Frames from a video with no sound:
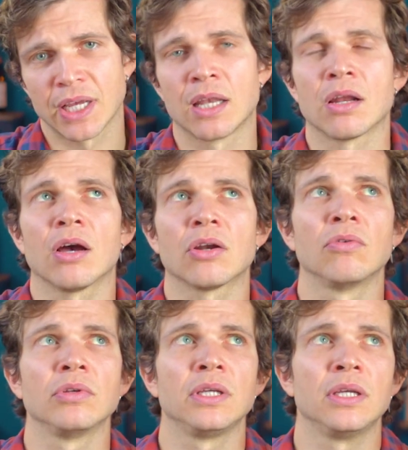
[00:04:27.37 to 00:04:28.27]
and not
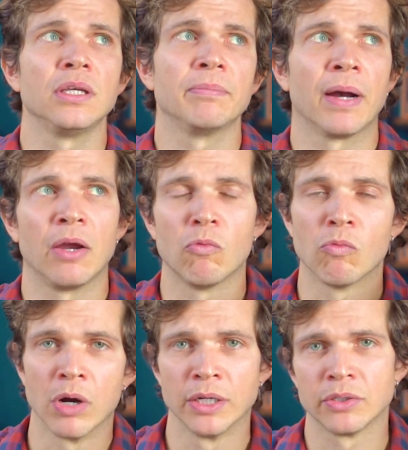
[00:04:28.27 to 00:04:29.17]
only by
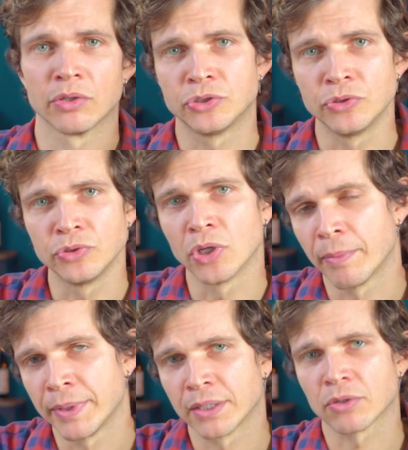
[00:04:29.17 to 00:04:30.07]
one or two
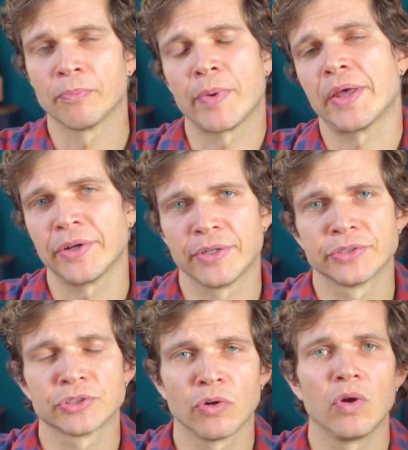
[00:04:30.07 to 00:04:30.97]
dominant competitors.
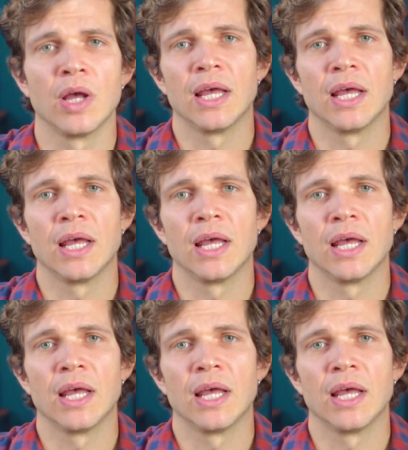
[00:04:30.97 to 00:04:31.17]
So